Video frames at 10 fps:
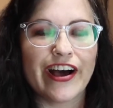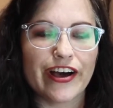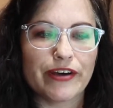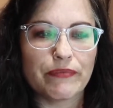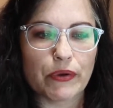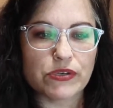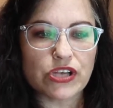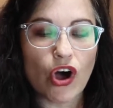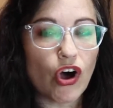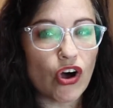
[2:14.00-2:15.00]
um, there was a
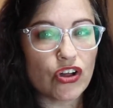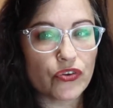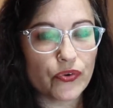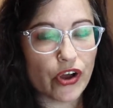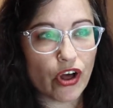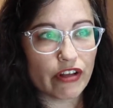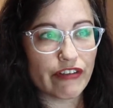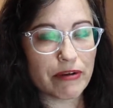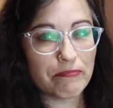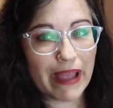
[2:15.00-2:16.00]
halt on all of
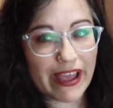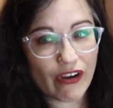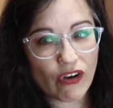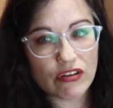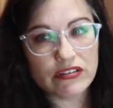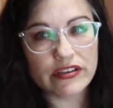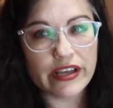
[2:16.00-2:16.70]
our mail.